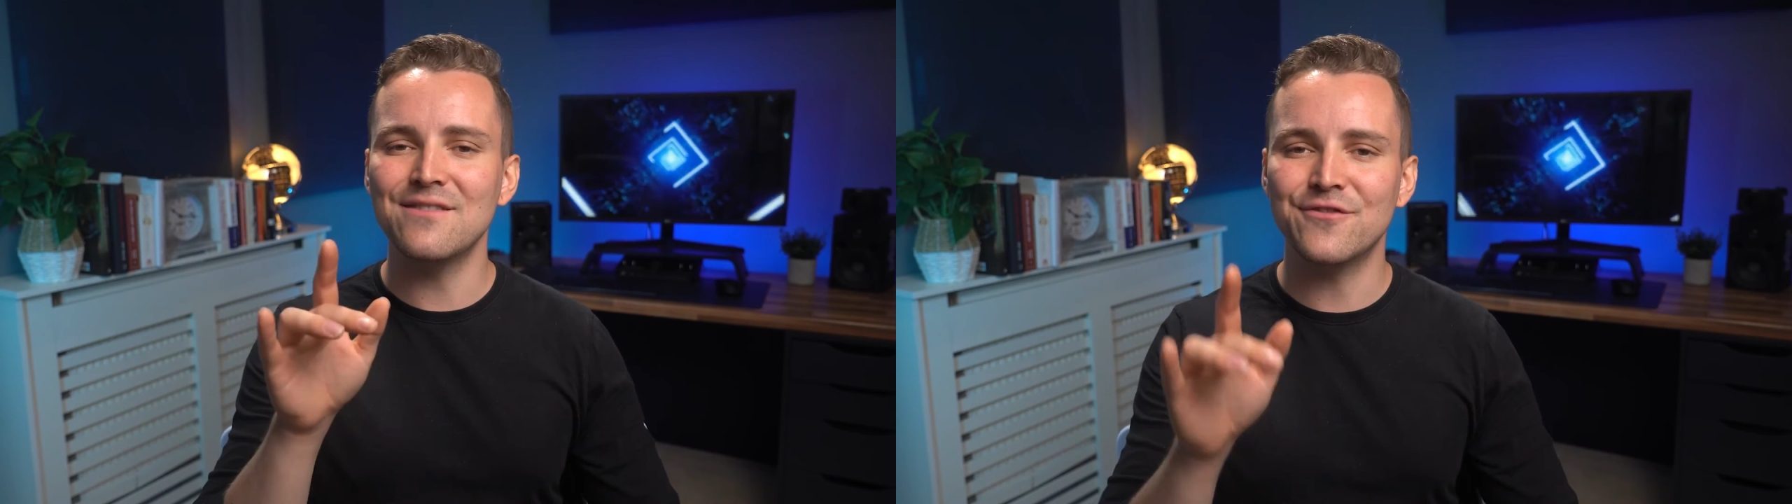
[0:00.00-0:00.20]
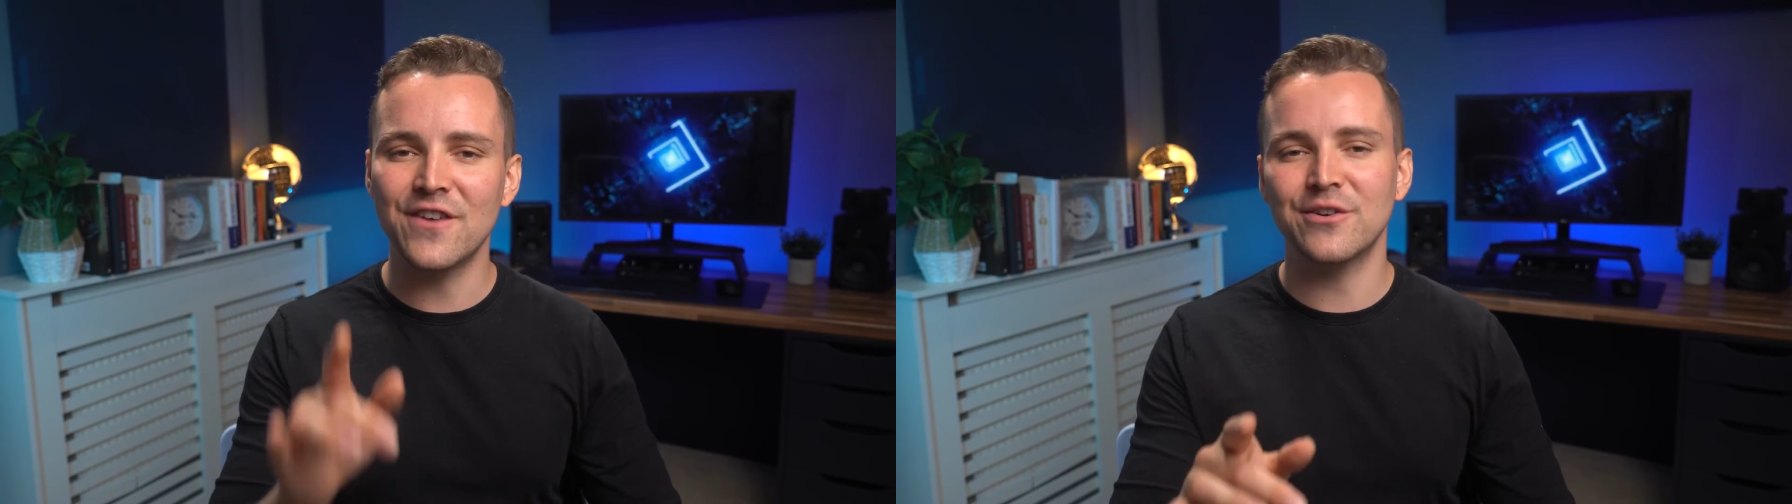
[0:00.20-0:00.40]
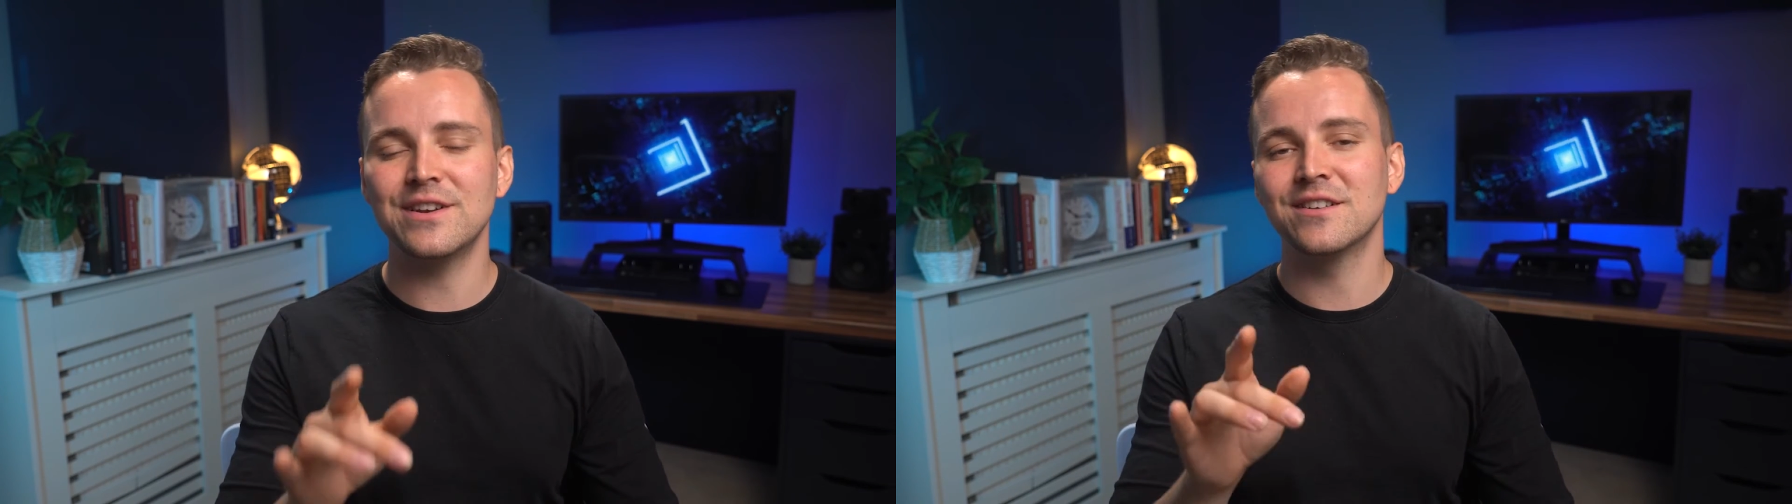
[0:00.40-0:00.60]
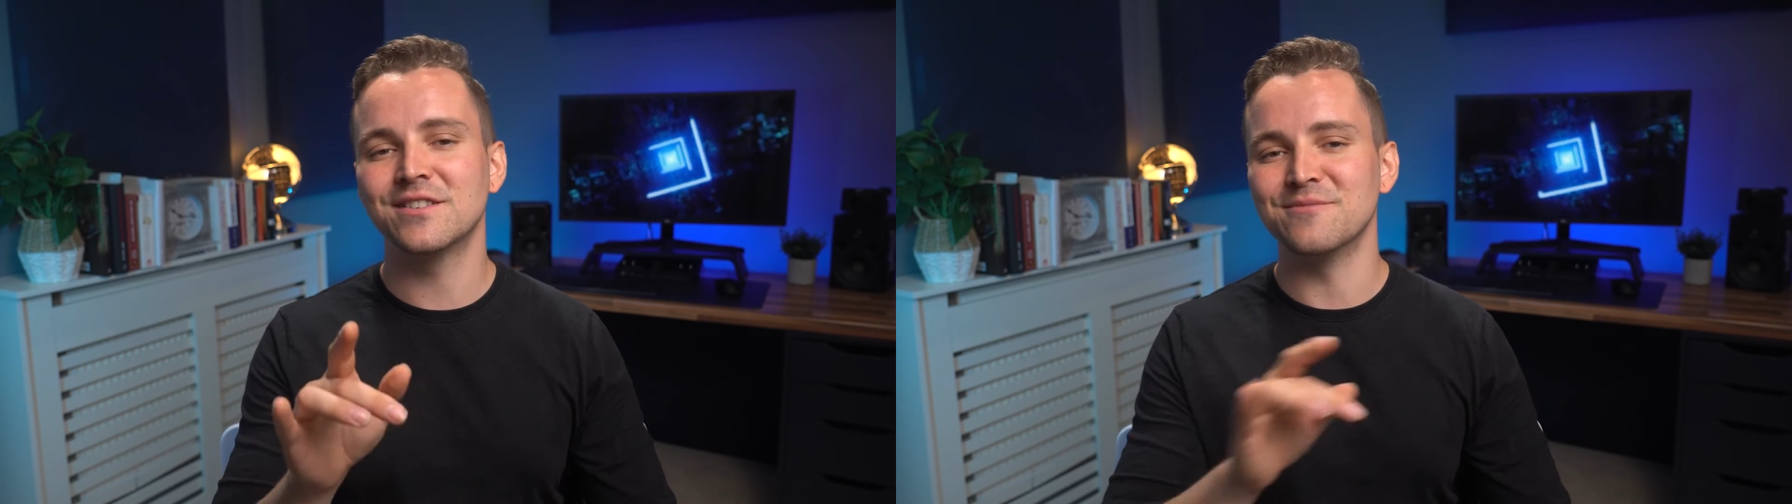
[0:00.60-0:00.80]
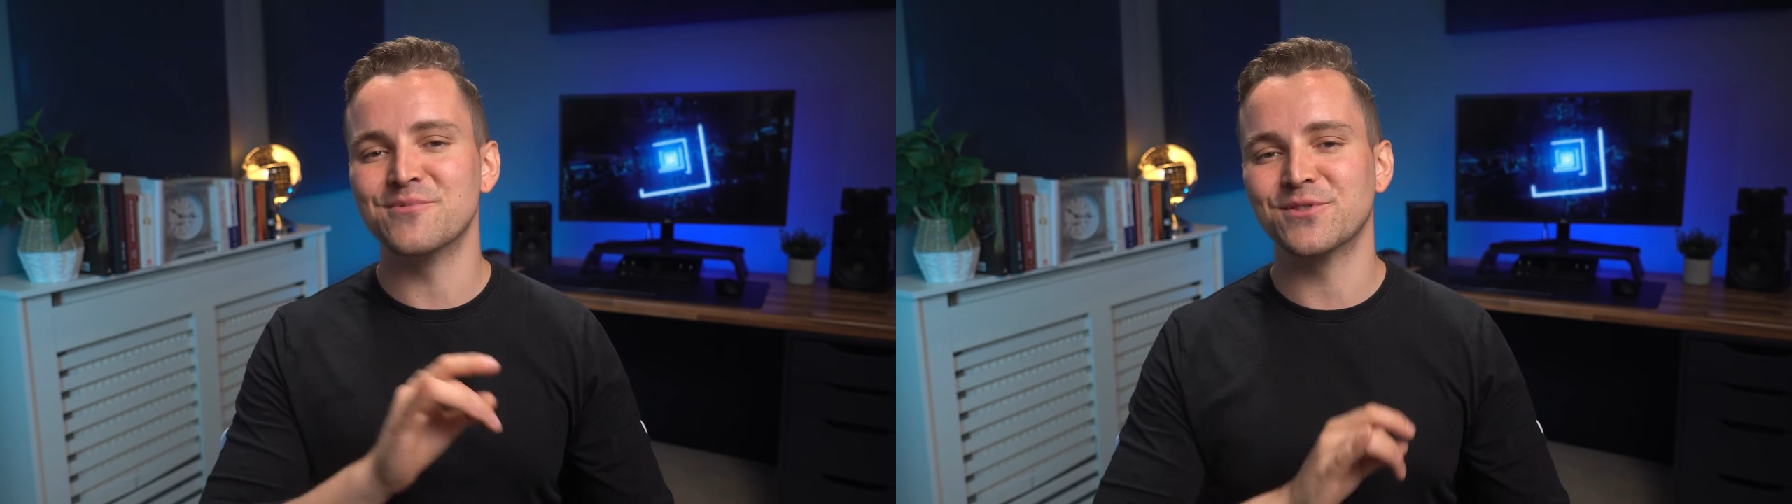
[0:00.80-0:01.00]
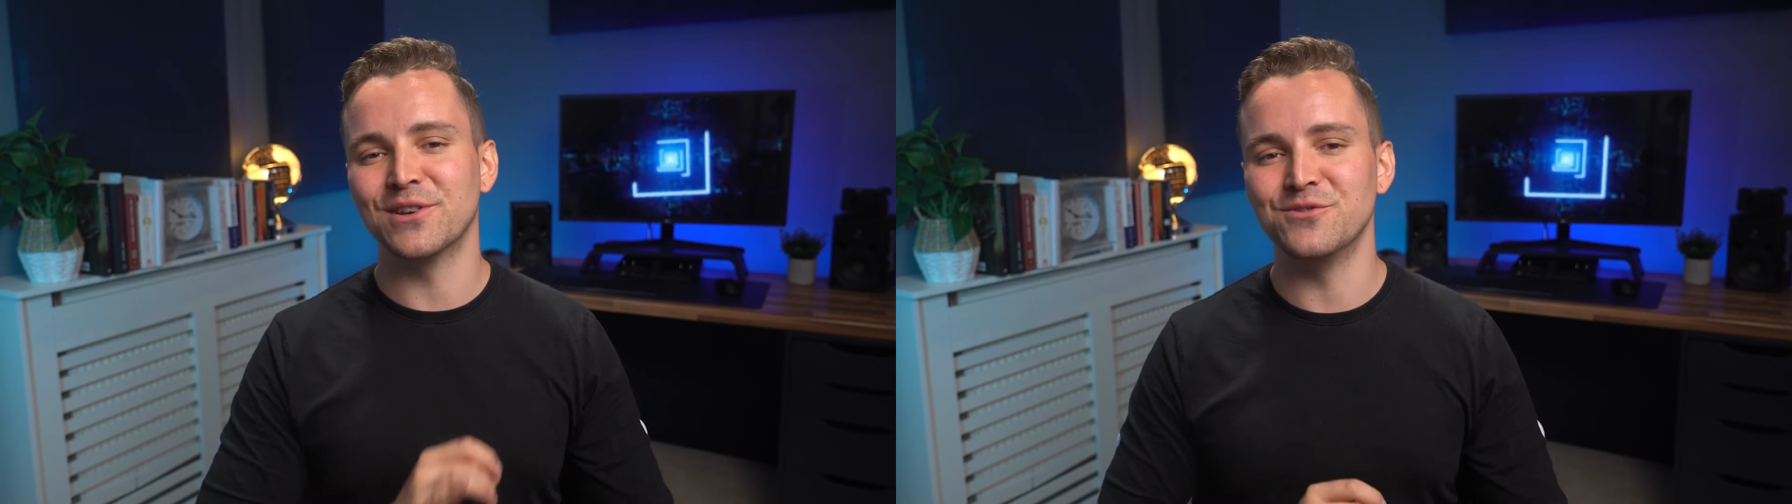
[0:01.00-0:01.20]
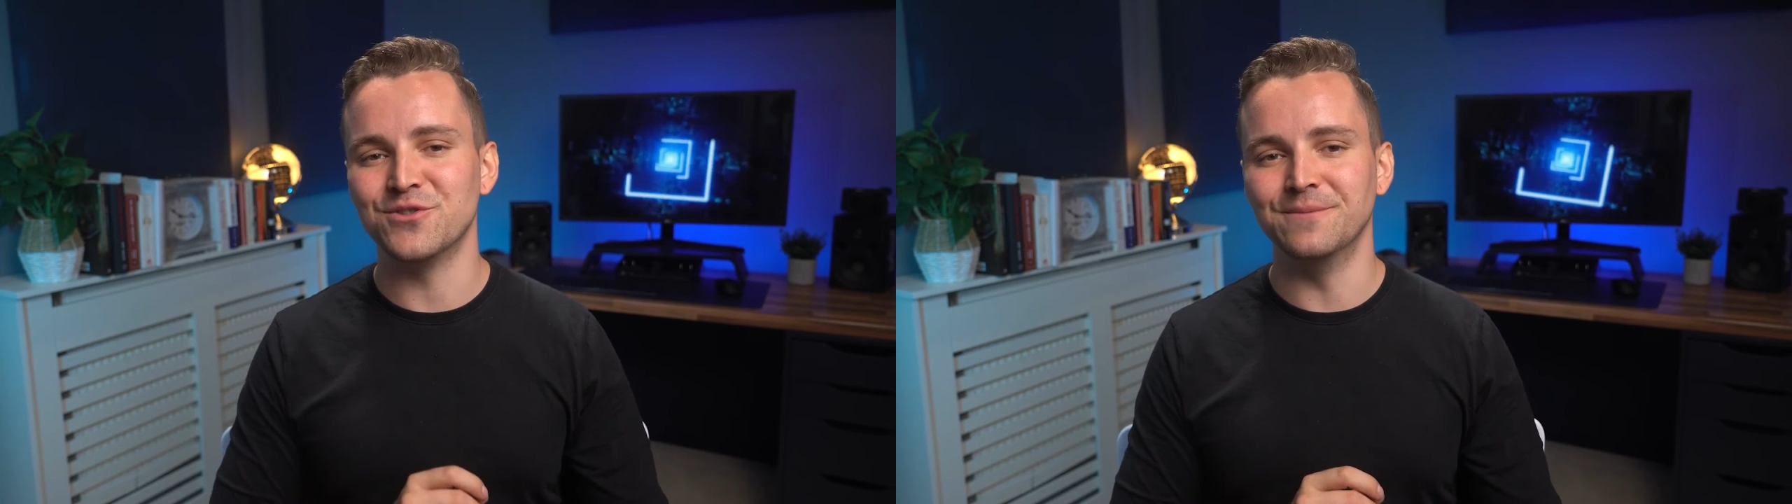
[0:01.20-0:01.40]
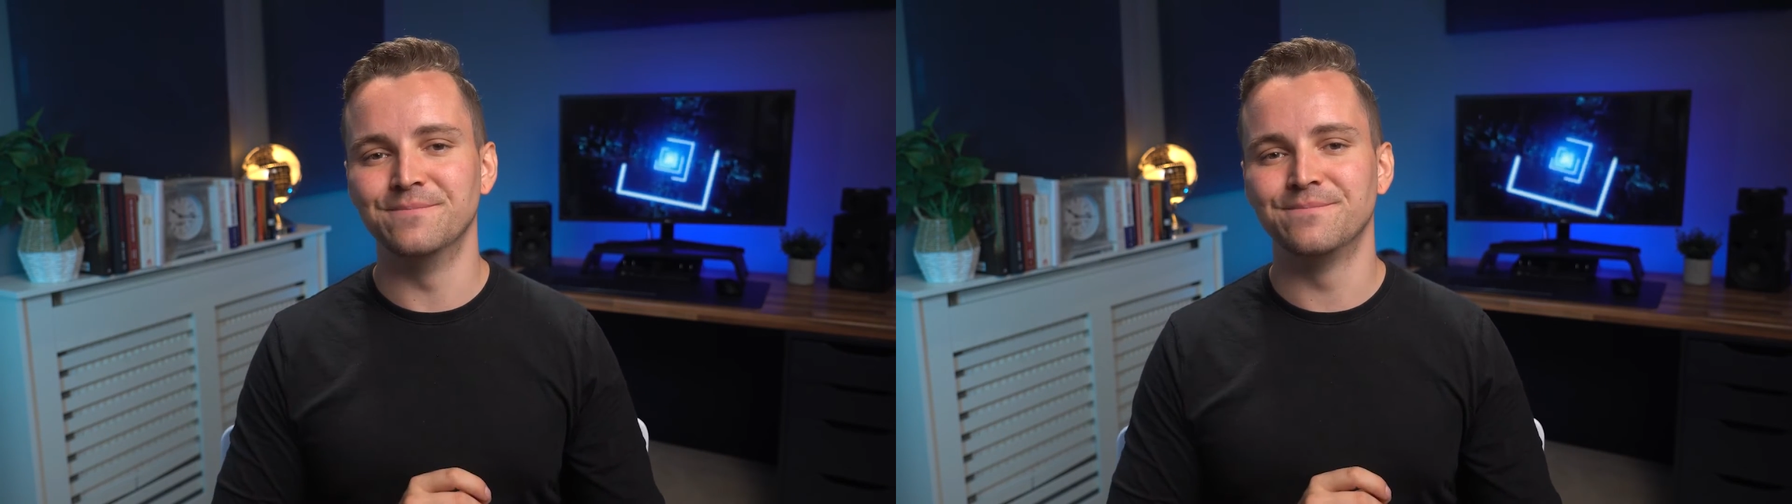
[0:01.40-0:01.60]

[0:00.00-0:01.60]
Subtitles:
very simple solution.